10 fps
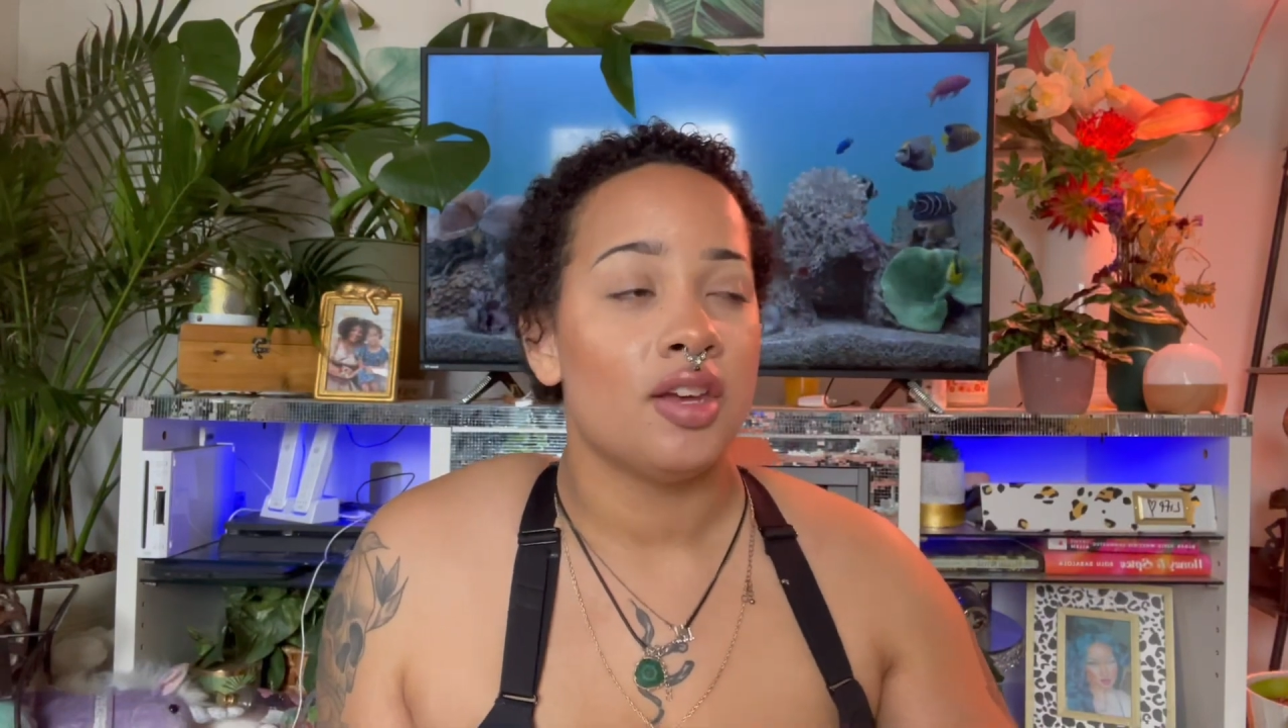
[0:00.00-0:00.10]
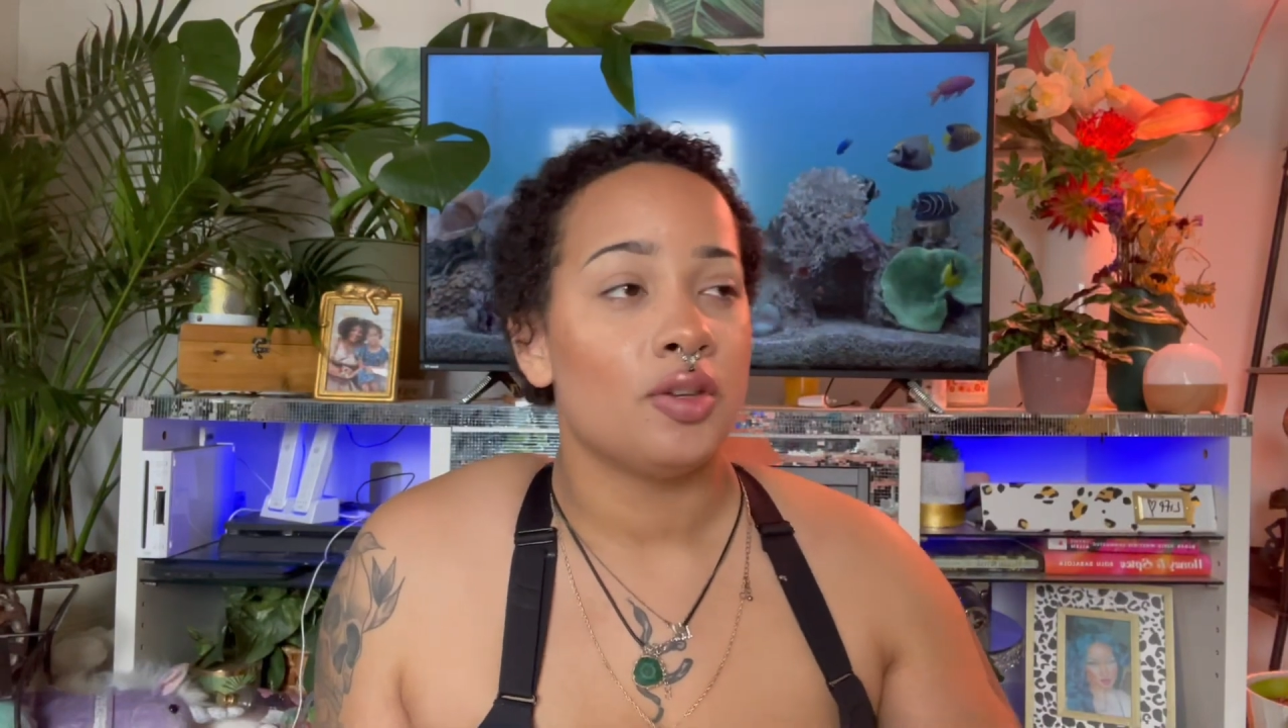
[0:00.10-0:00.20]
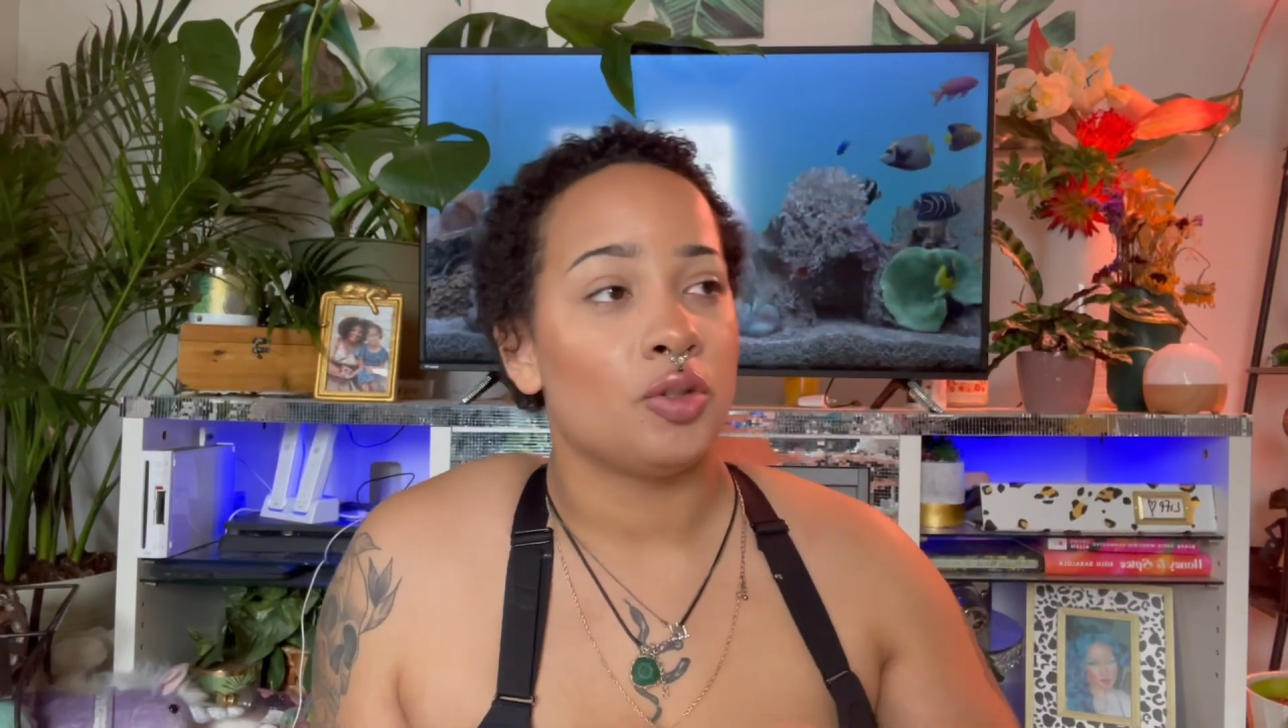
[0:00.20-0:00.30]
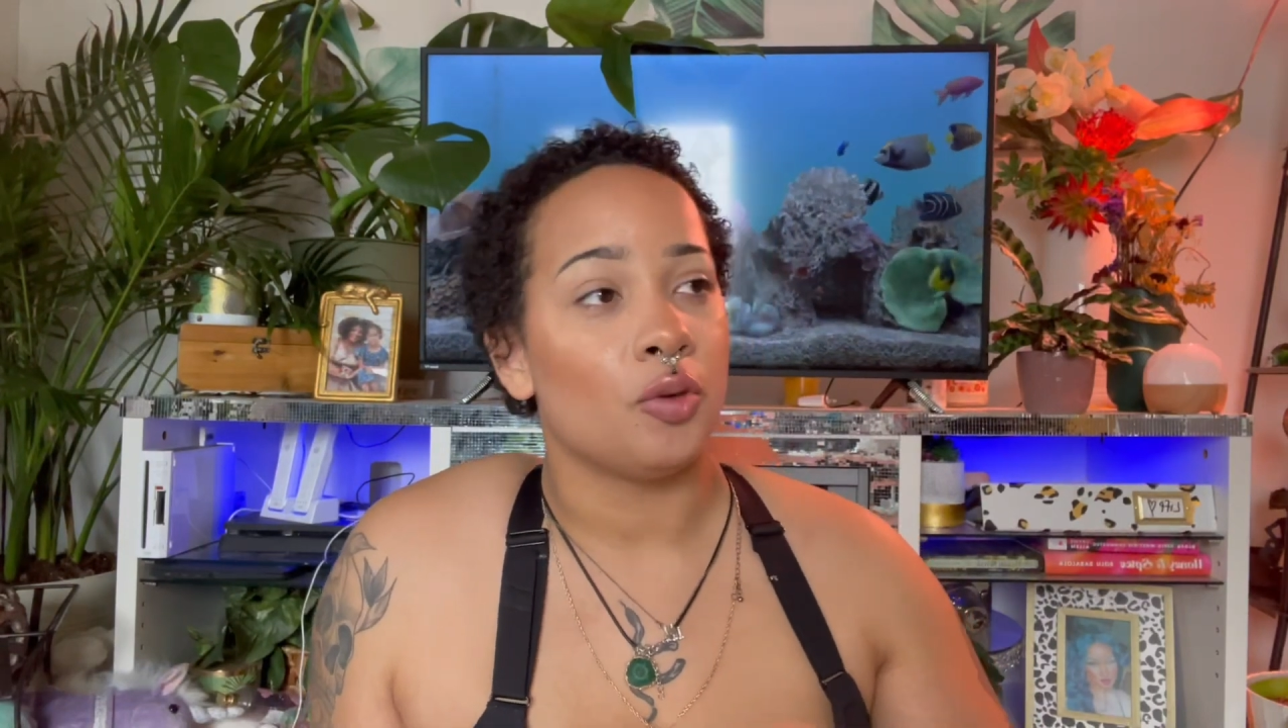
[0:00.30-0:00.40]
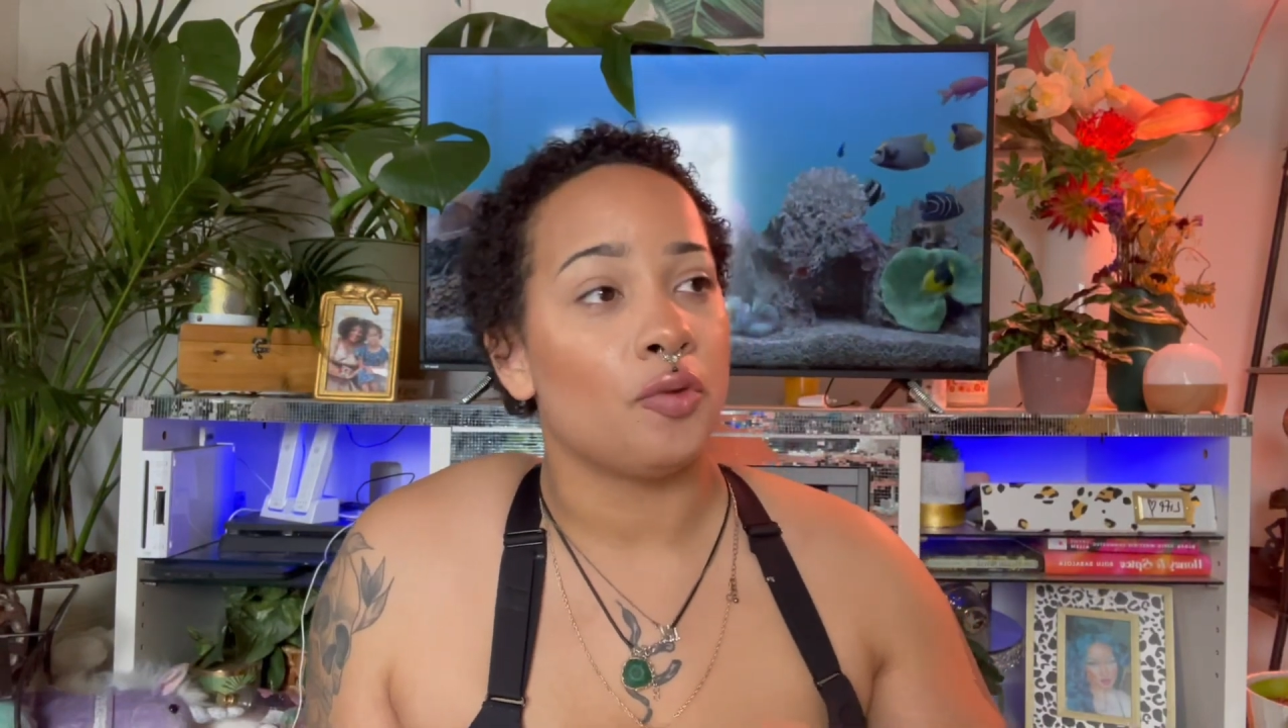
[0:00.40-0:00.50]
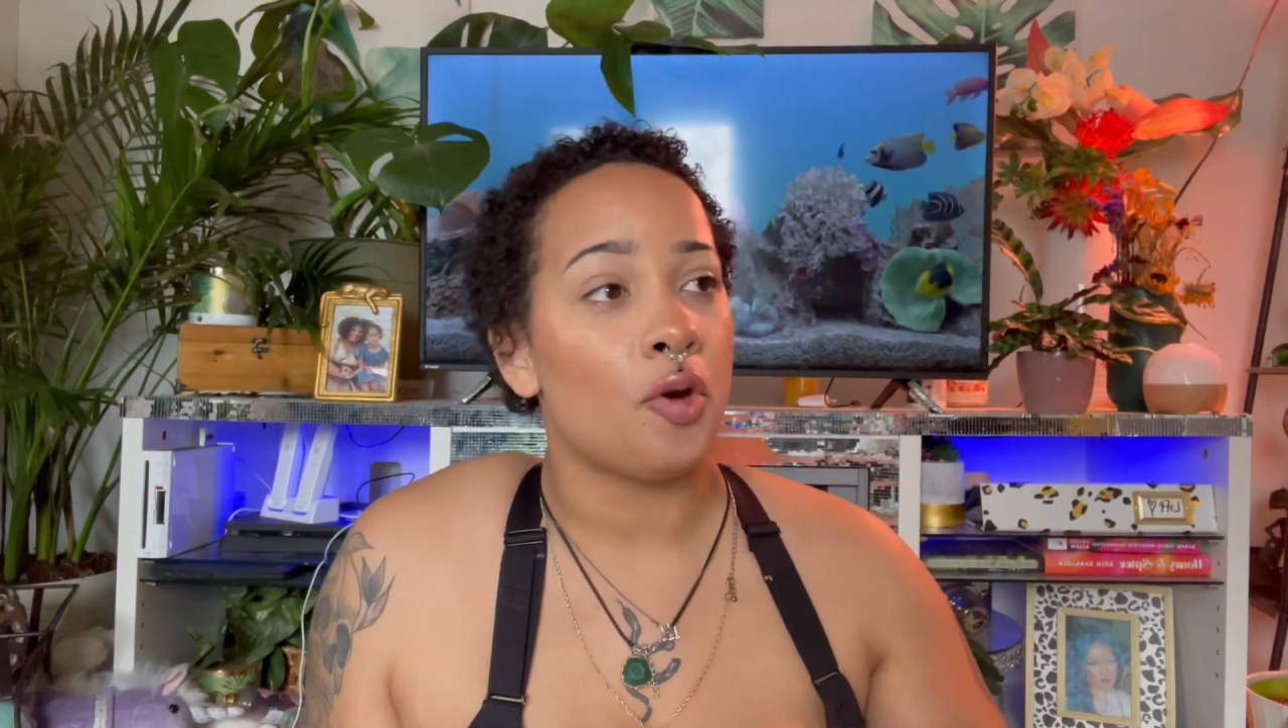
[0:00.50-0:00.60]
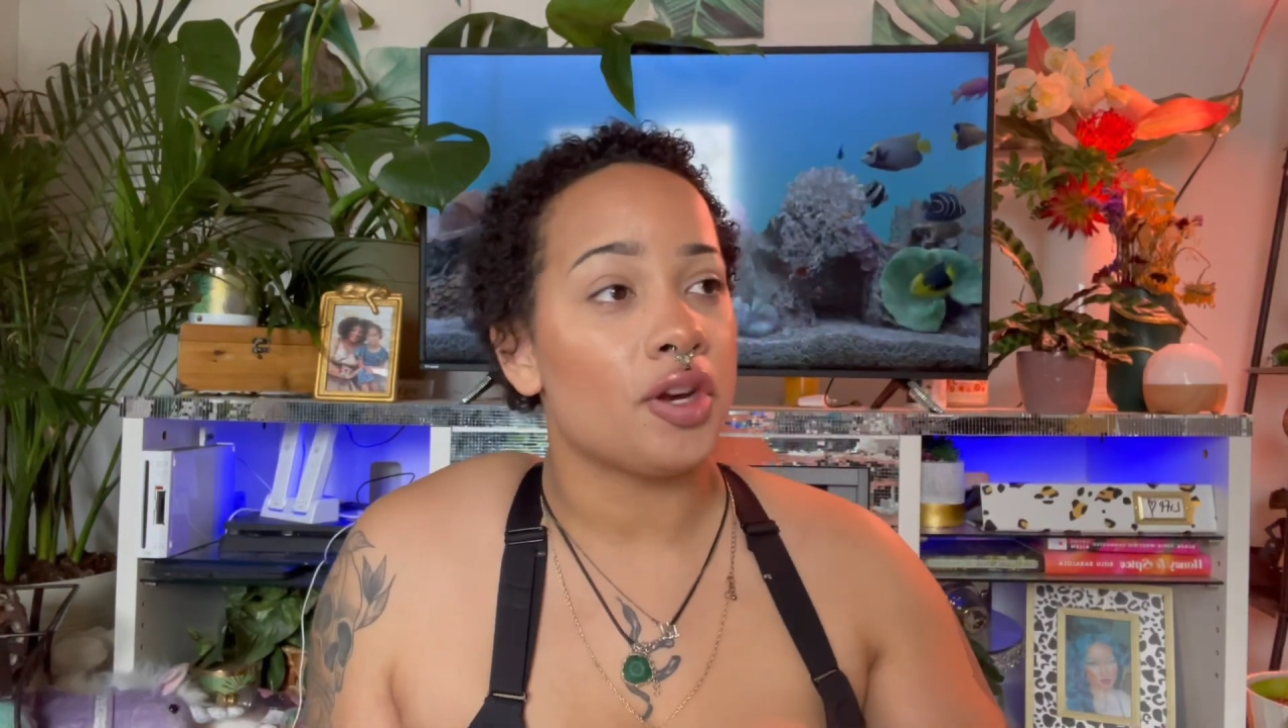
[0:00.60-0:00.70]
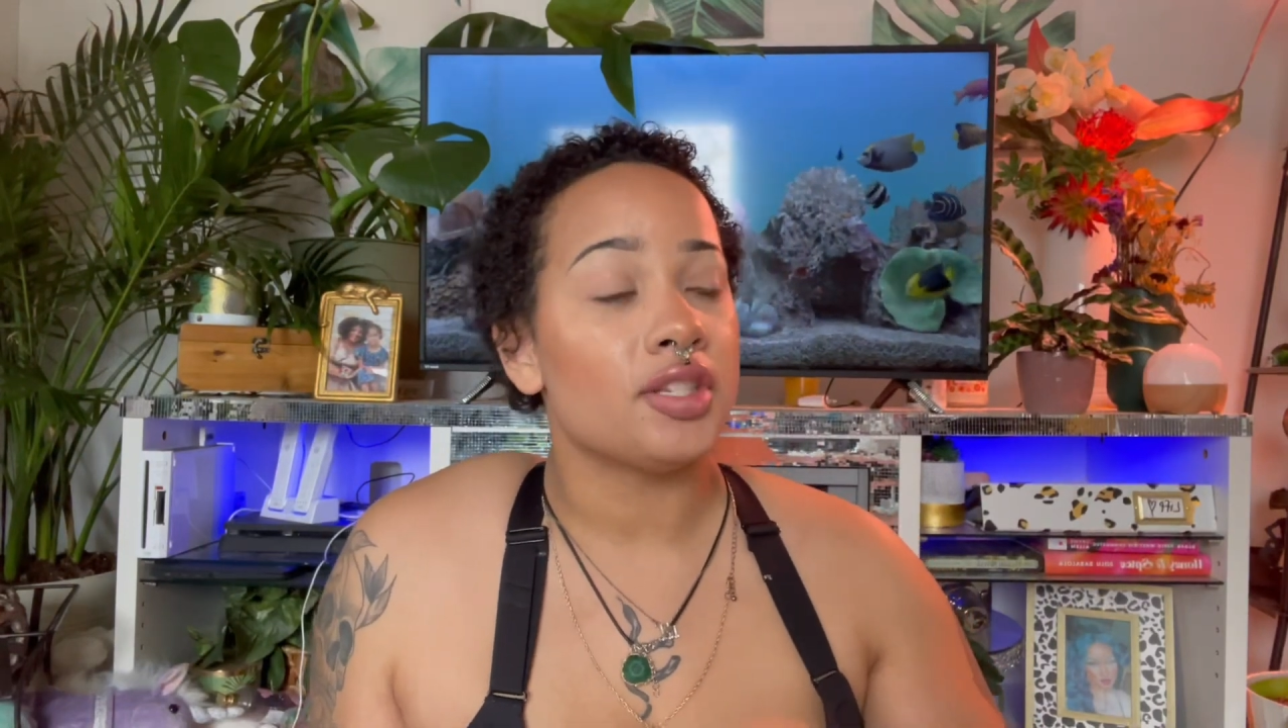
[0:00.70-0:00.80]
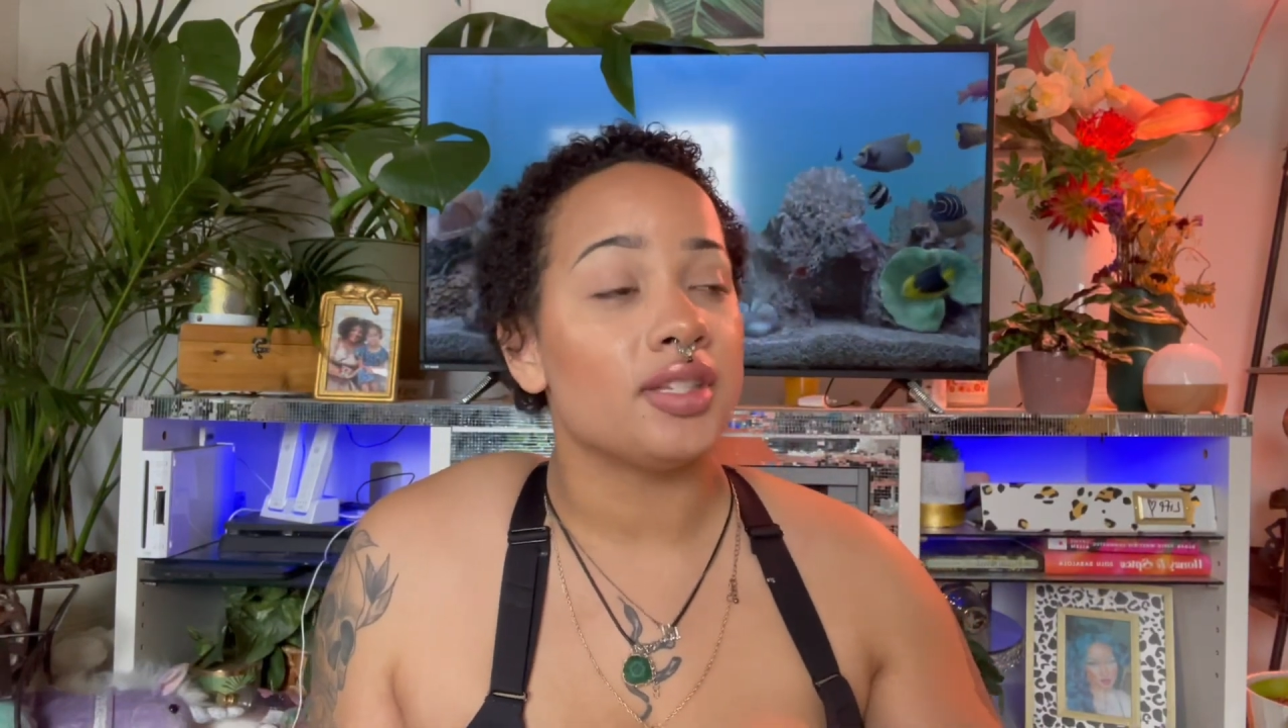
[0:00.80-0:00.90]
So of course,